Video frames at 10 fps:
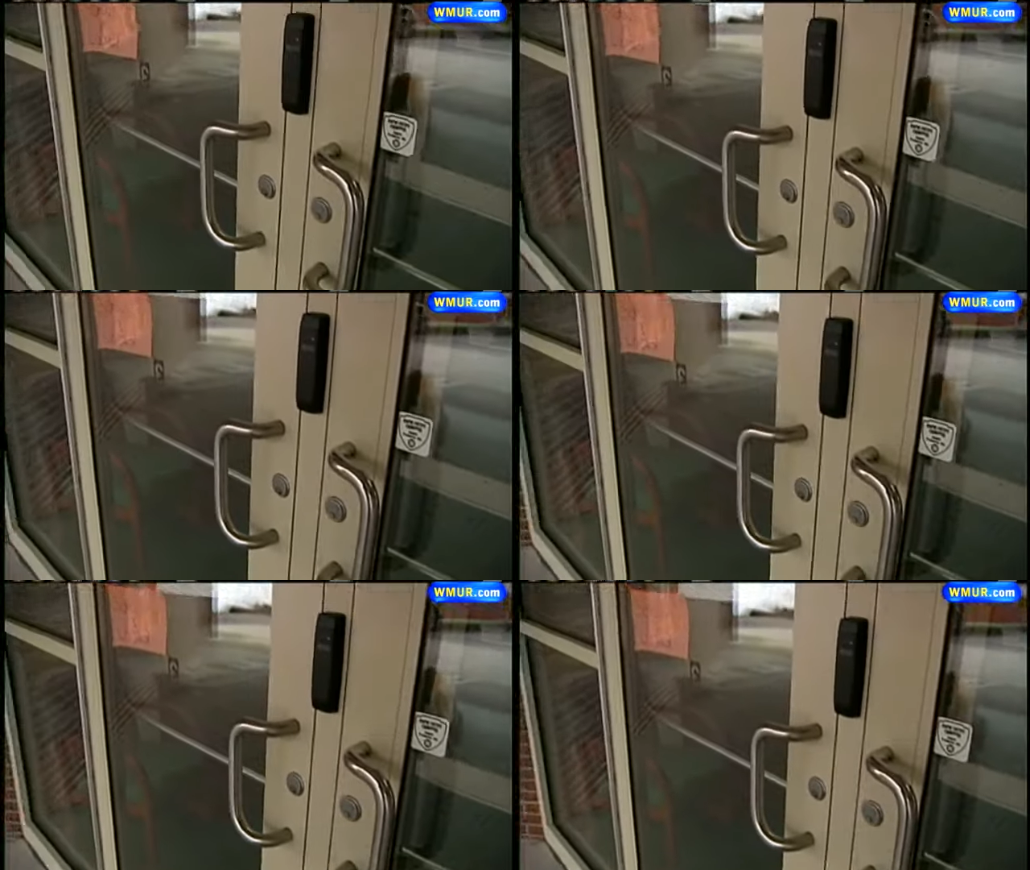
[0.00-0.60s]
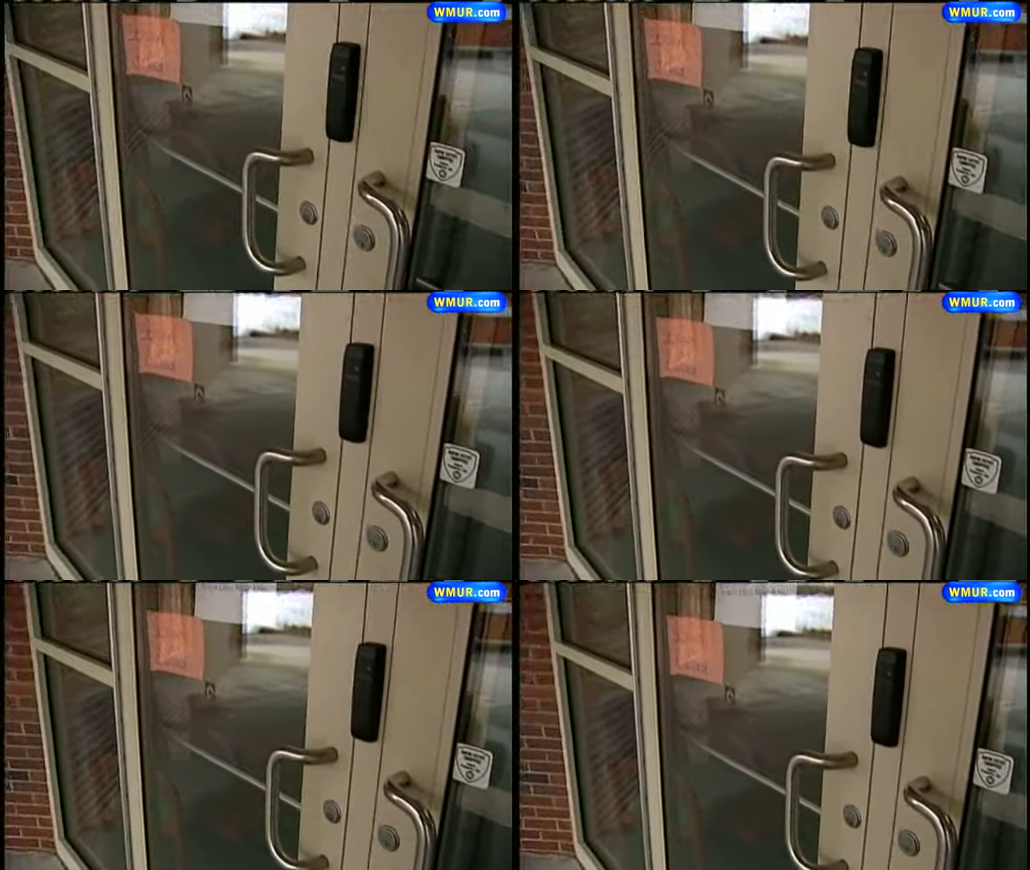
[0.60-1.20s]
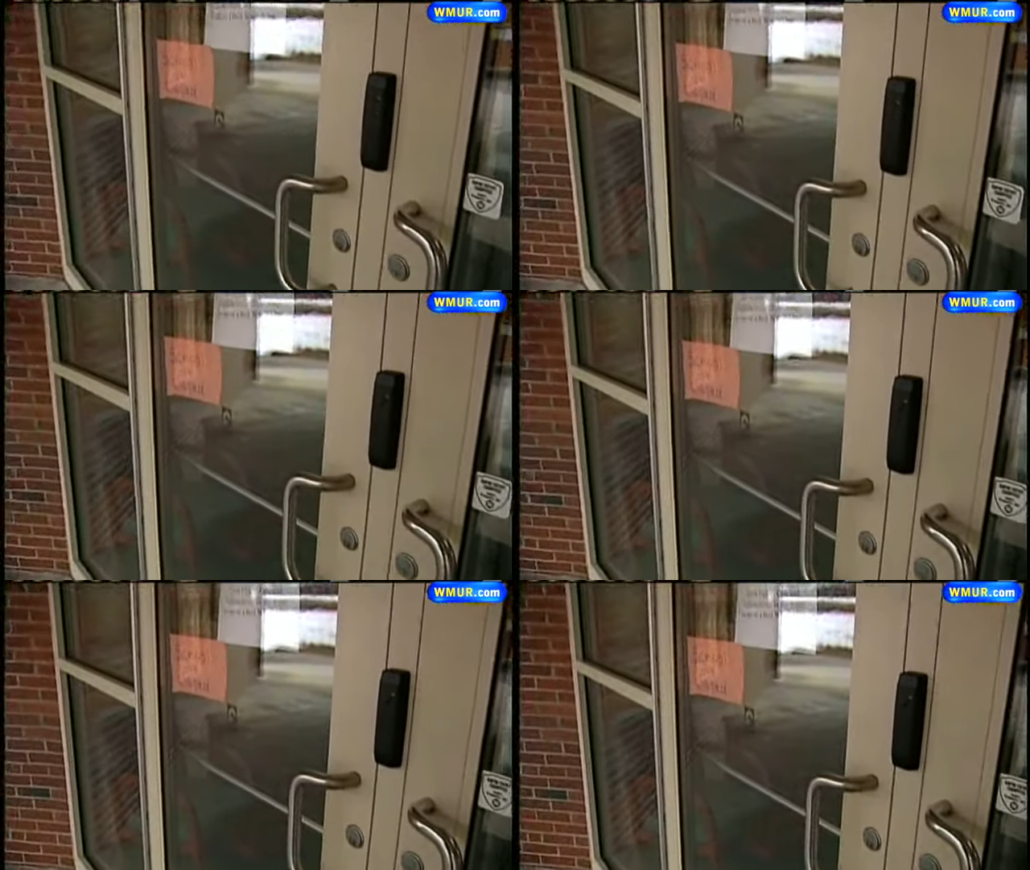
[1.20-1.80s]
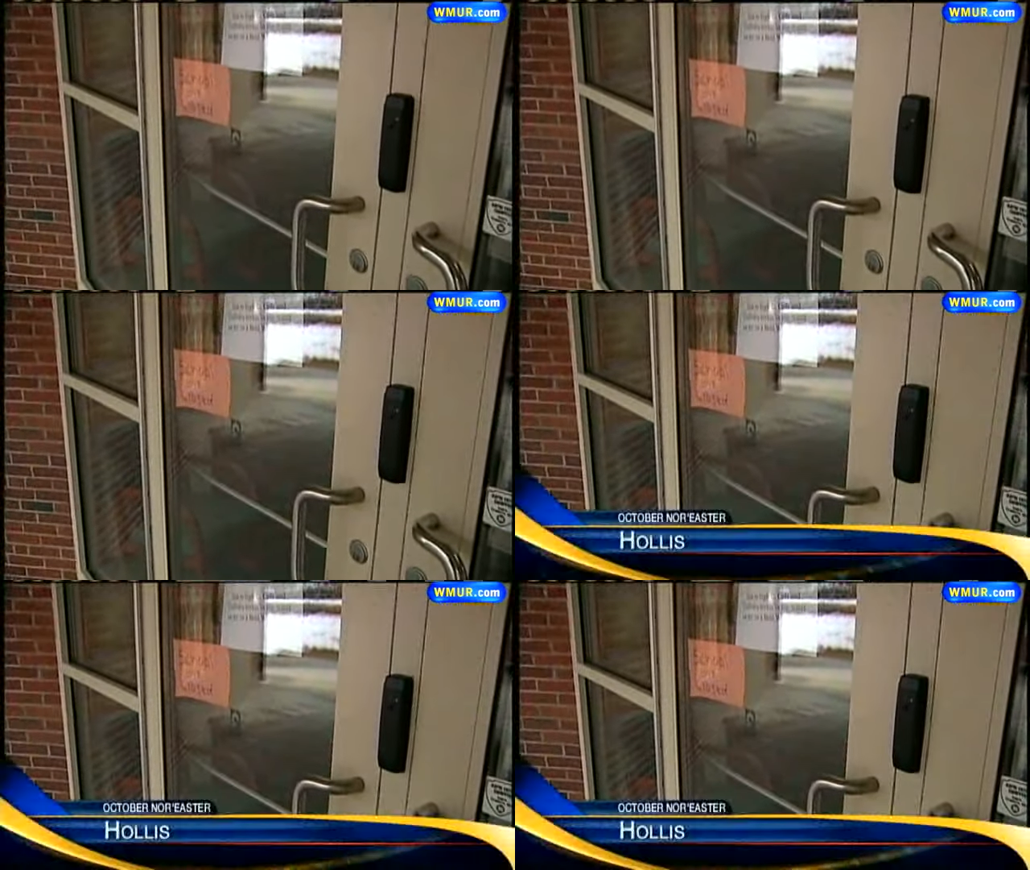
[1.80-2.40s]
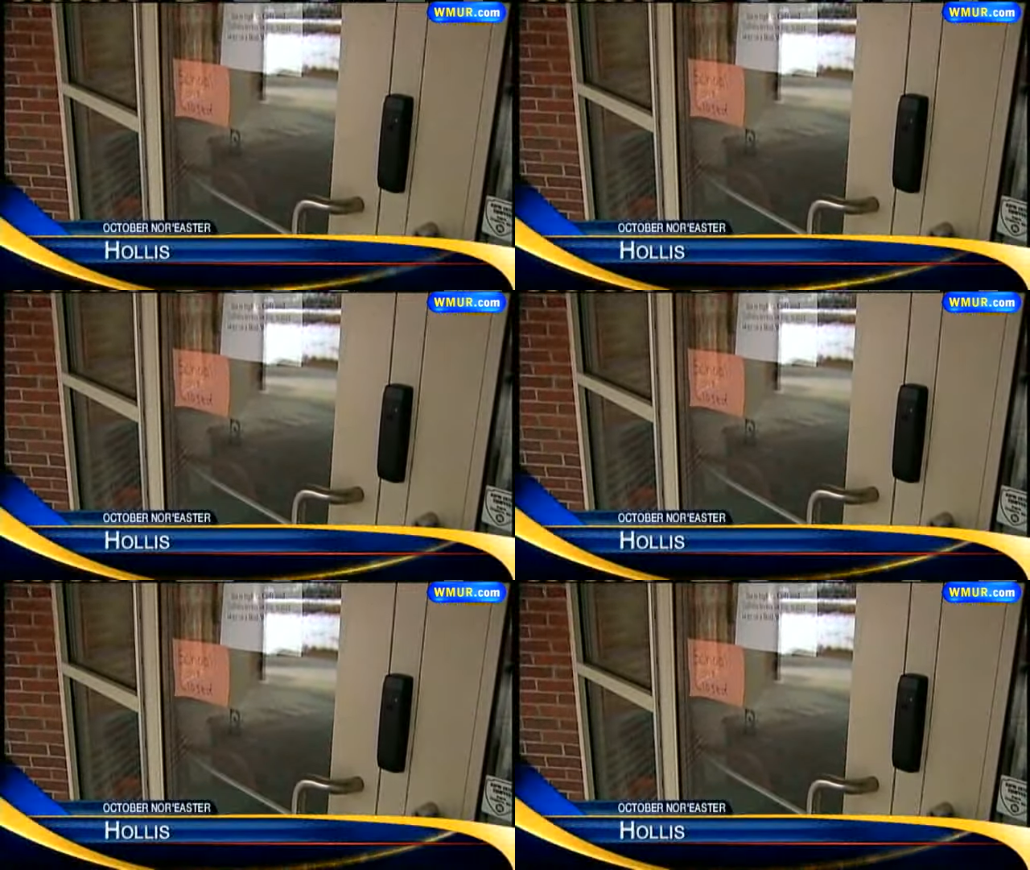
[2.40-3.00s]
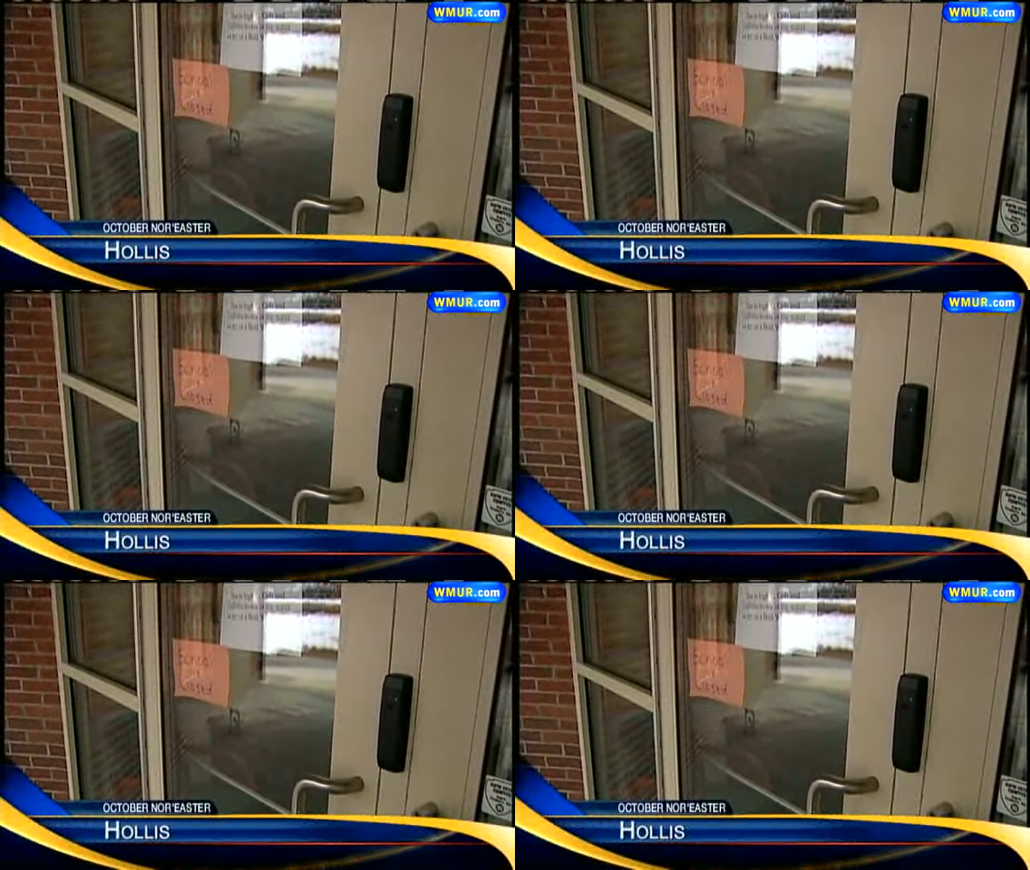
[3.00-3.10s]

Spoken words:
(no speaker visible)